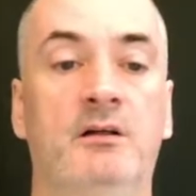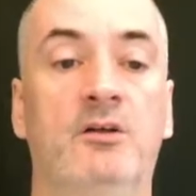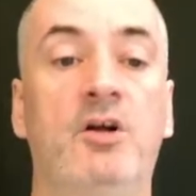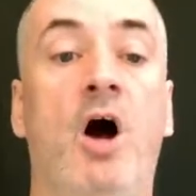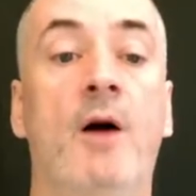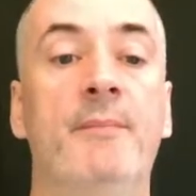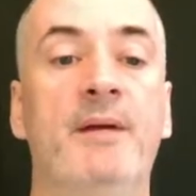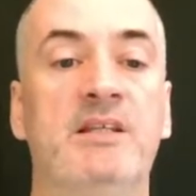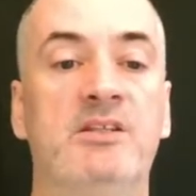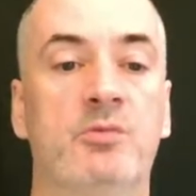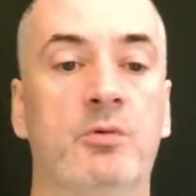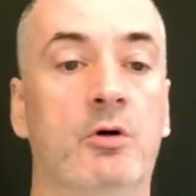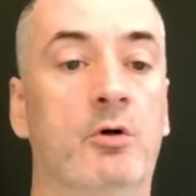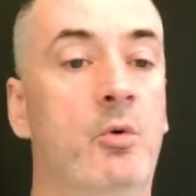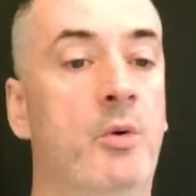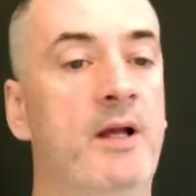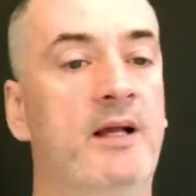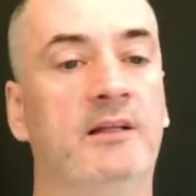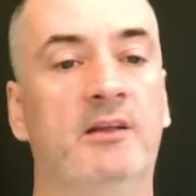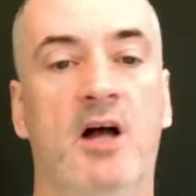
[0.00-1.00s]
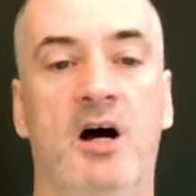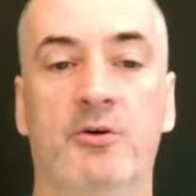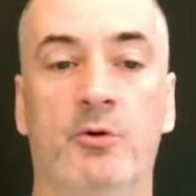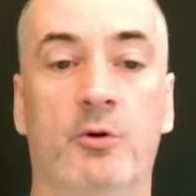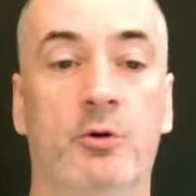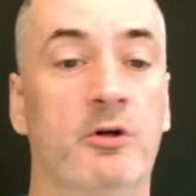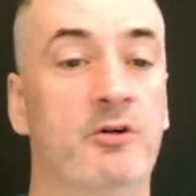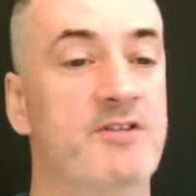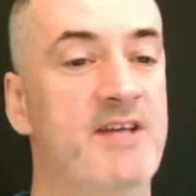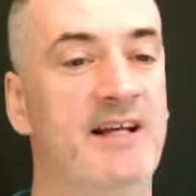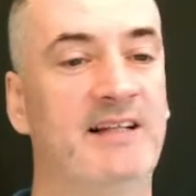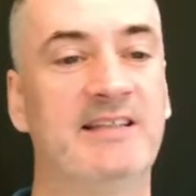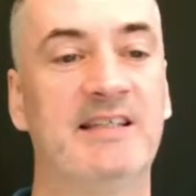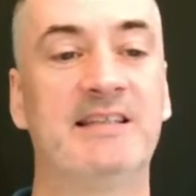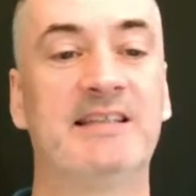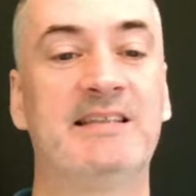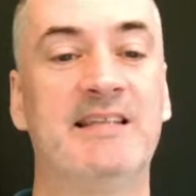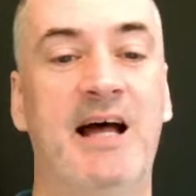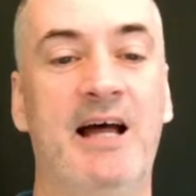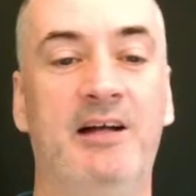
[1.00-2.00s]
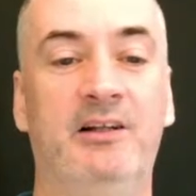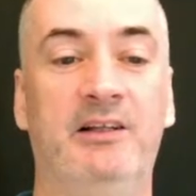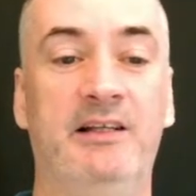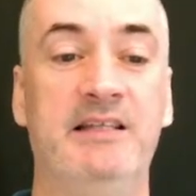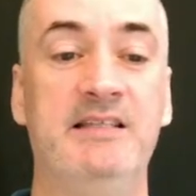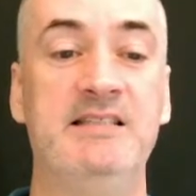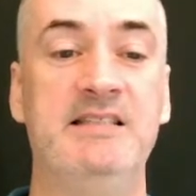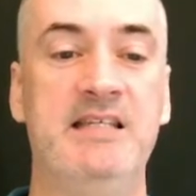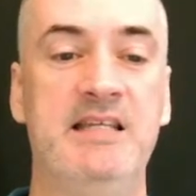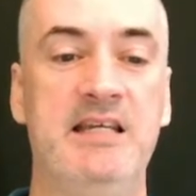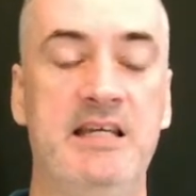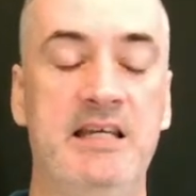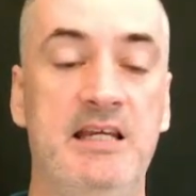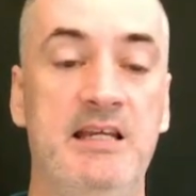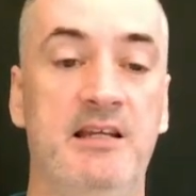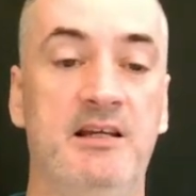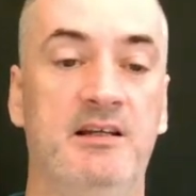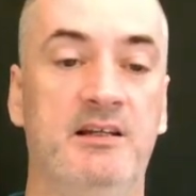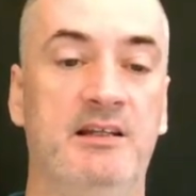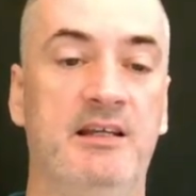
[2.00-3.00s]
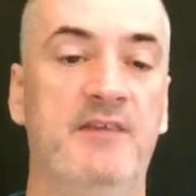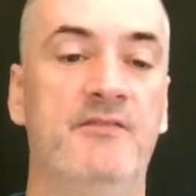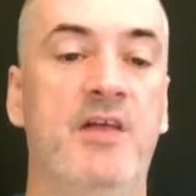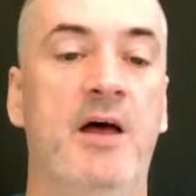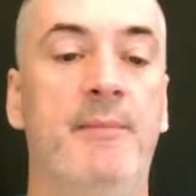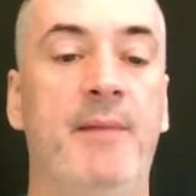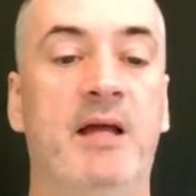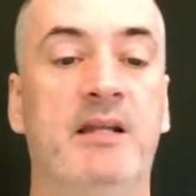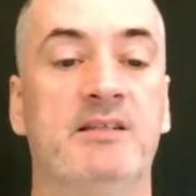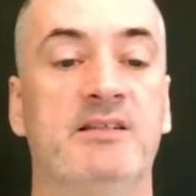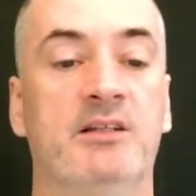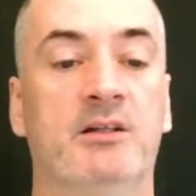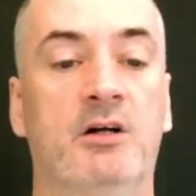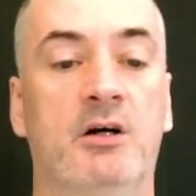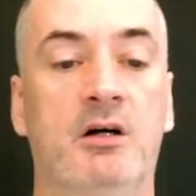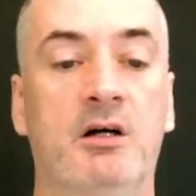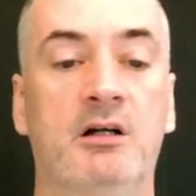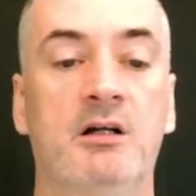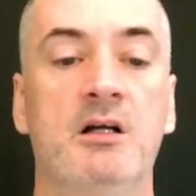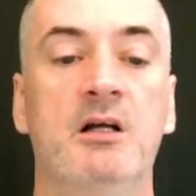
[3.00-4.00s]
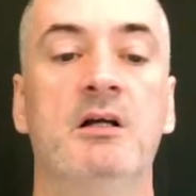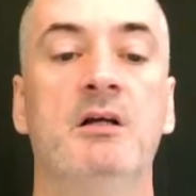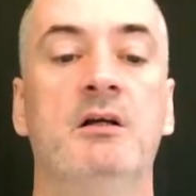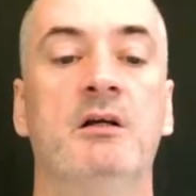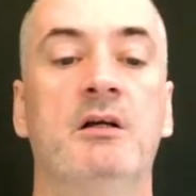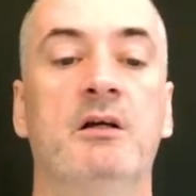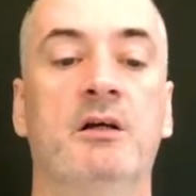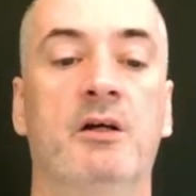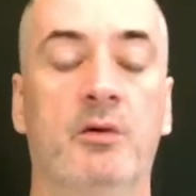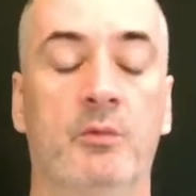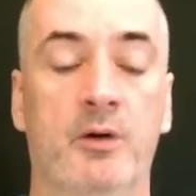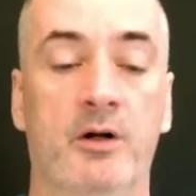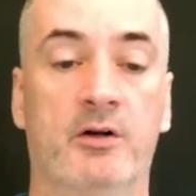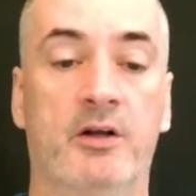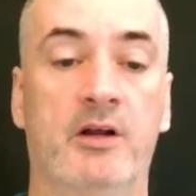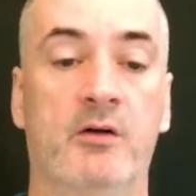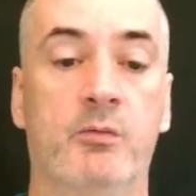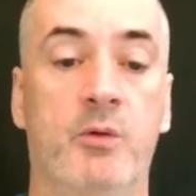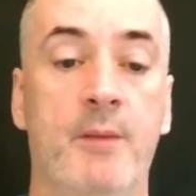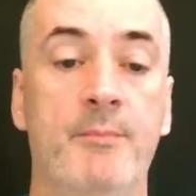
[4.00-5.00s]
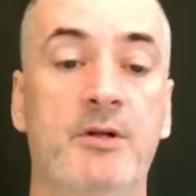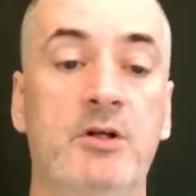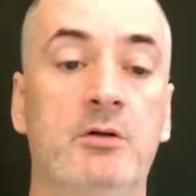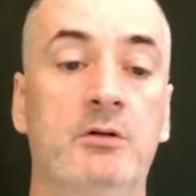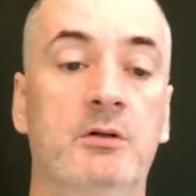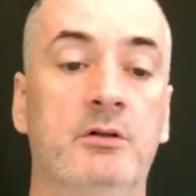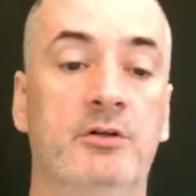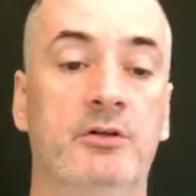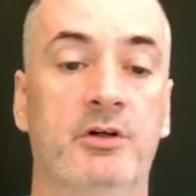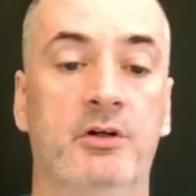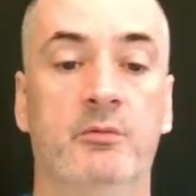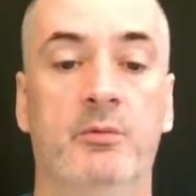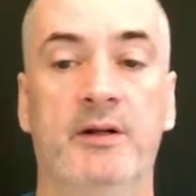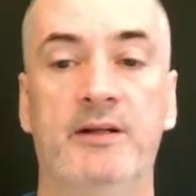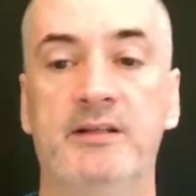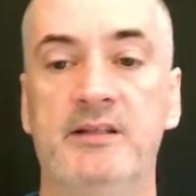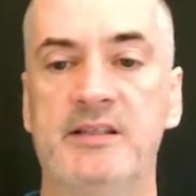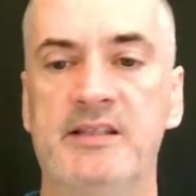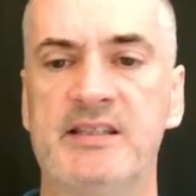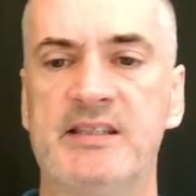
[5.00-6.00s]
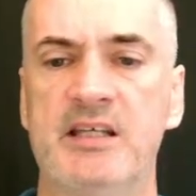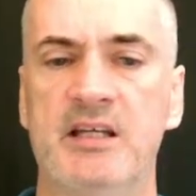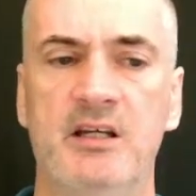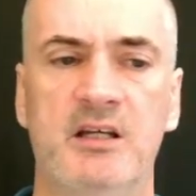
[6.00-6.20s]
Comments real quick, Law and Order Texas style, indeed. Give that man a cigar. Career criminal, good riddance.